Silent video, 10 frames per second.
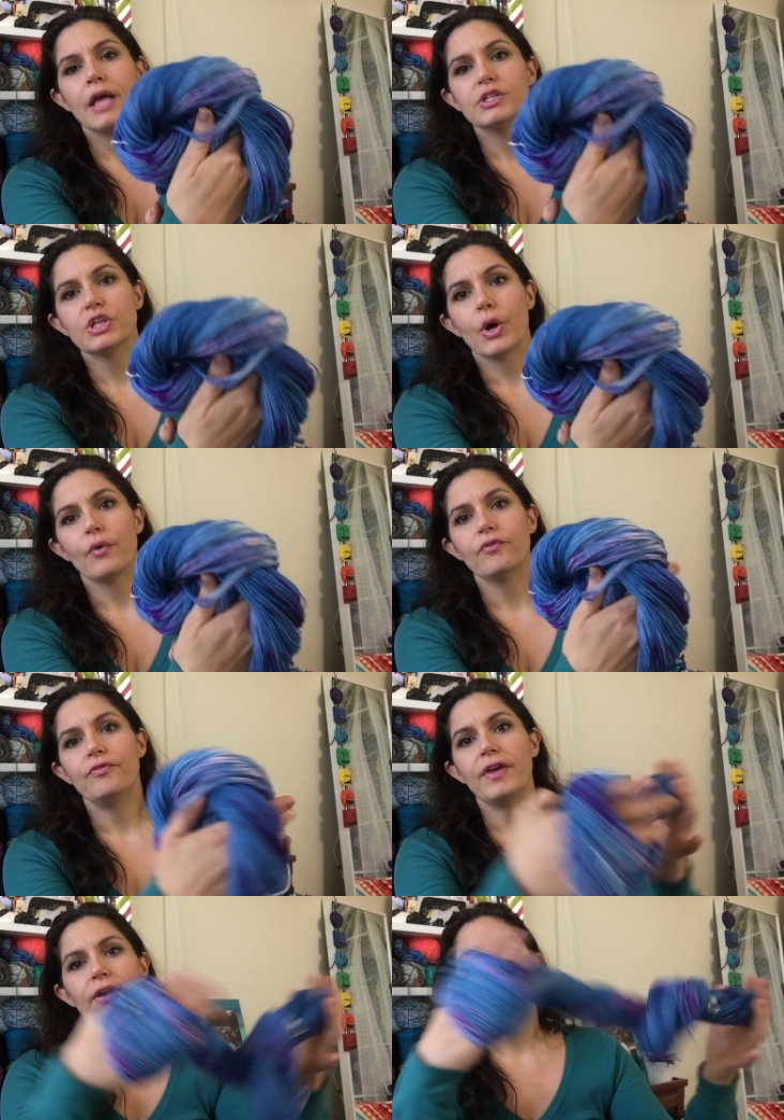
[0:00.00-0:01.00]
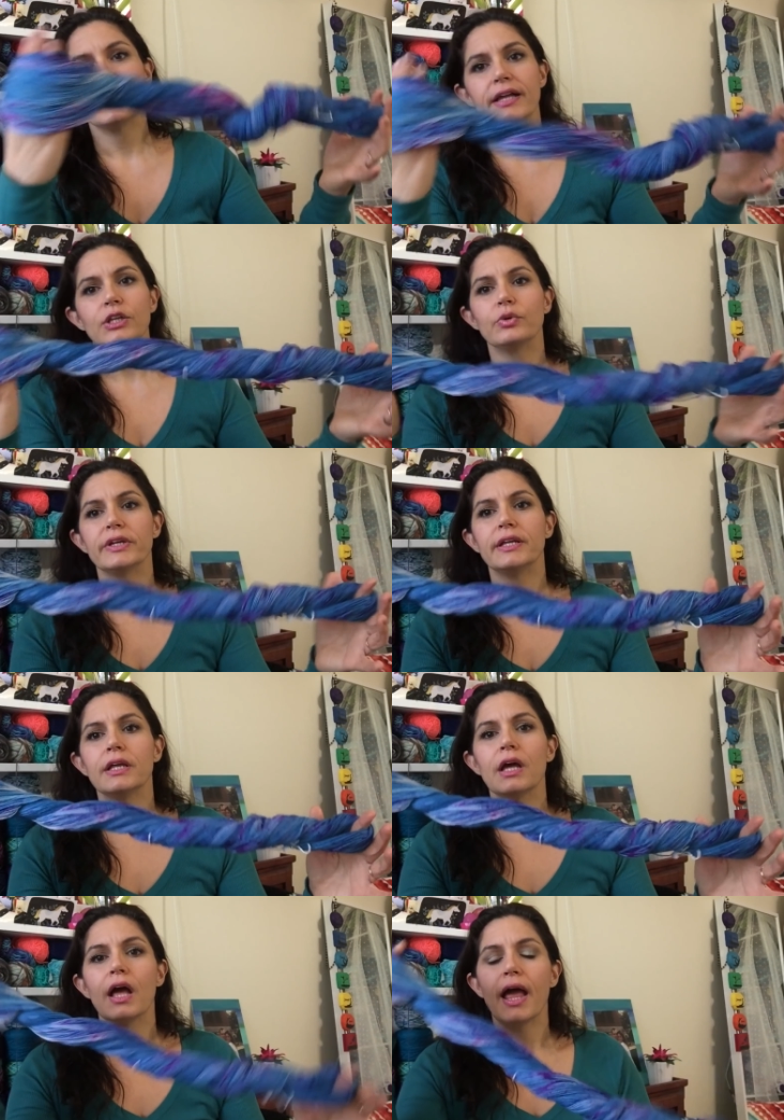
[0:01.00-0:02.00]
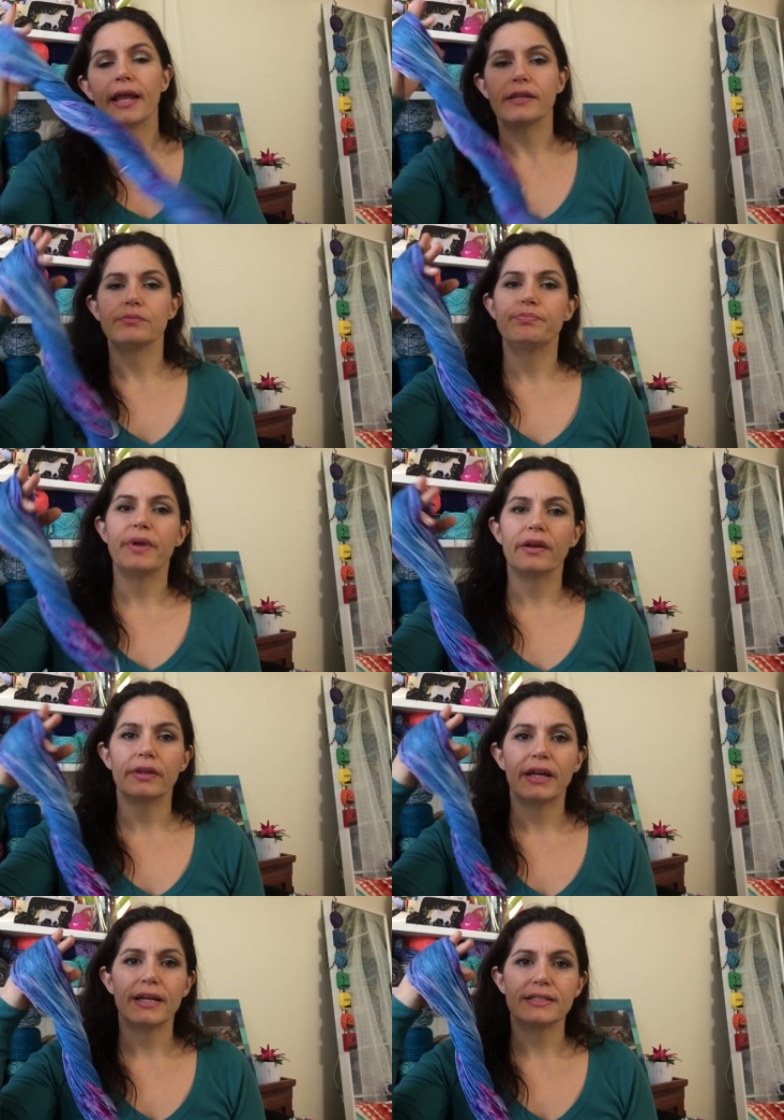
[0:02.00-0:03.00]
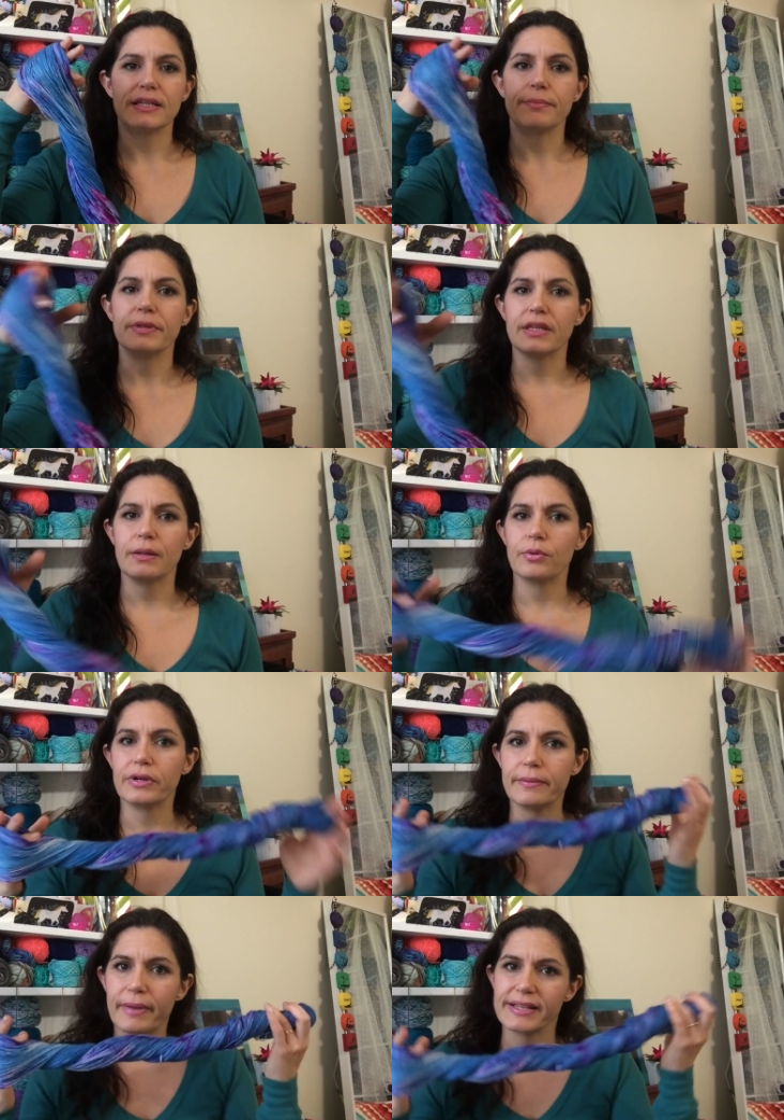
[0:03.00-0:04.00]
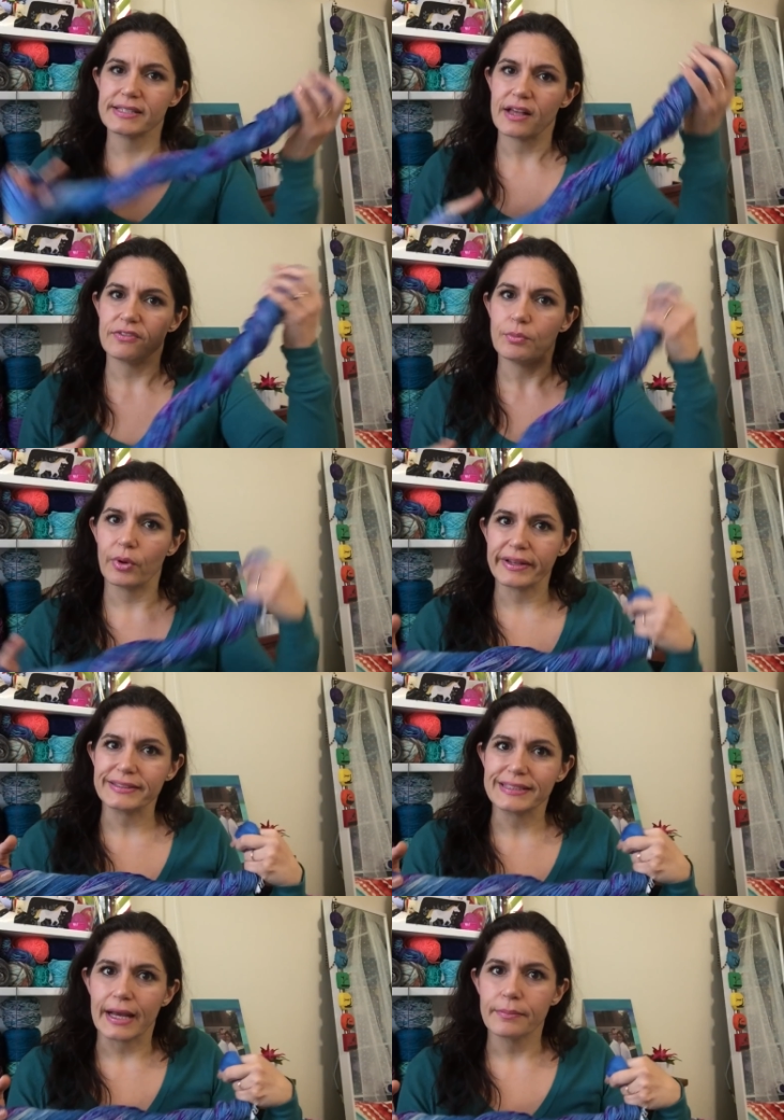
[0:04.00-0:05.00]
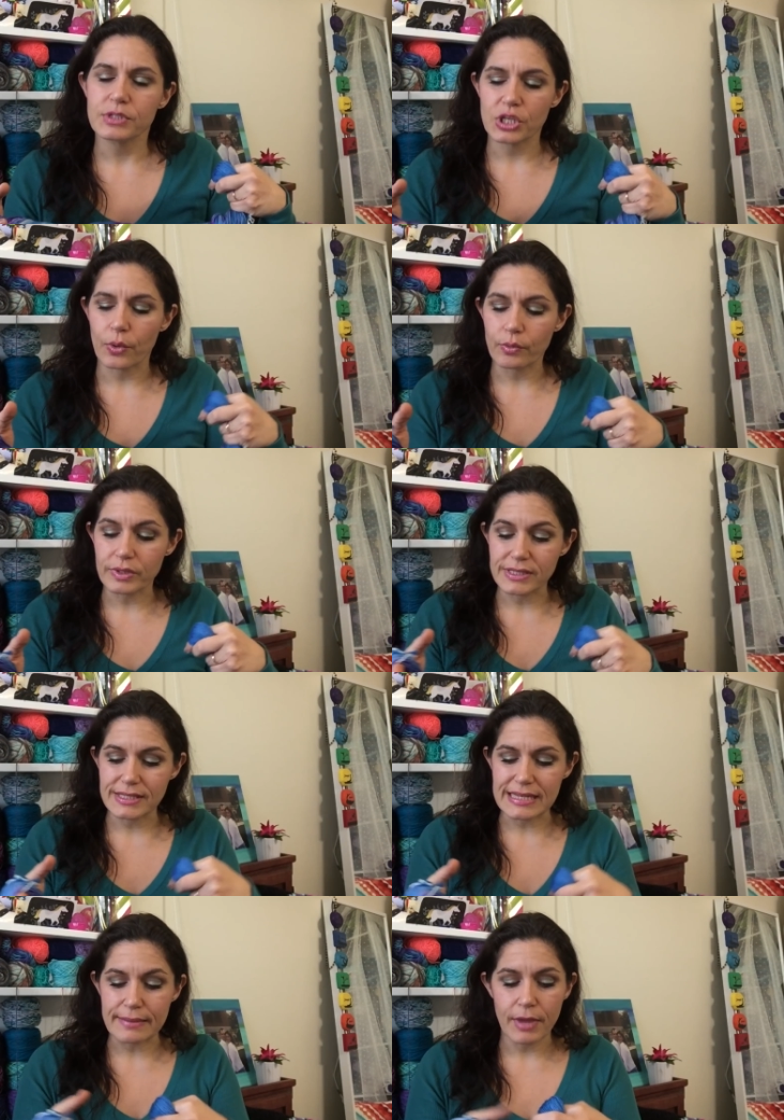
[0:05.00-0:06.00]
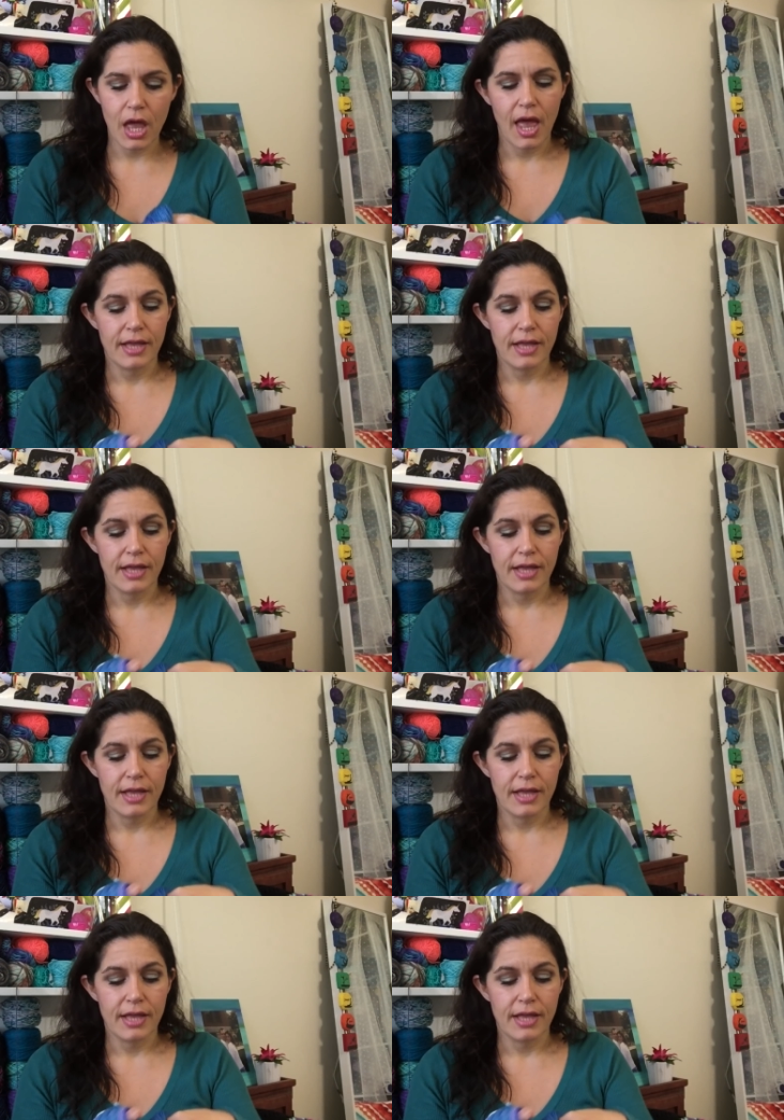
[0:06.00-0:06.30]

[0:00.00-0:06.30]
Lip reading: So very diluted, and it barely got a dip, and then I put it in by itself and boiled it up so it would steam.